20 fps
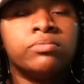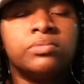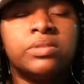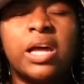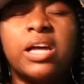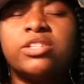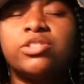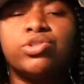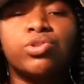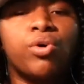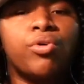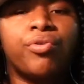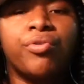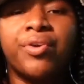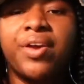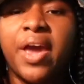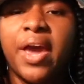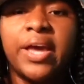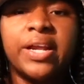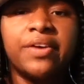they so
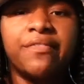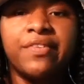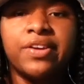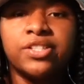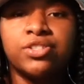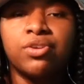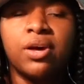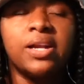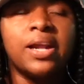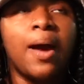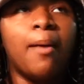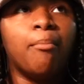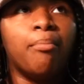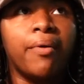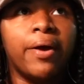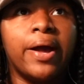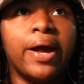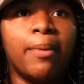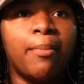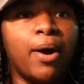creative. And I
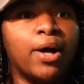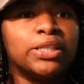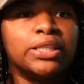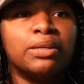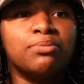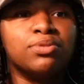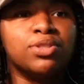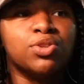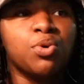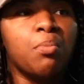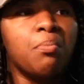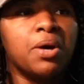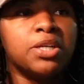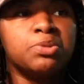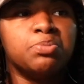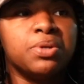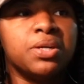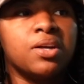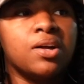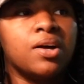brag about them so much
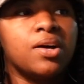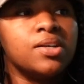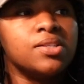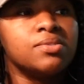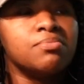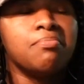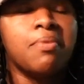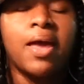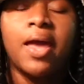because,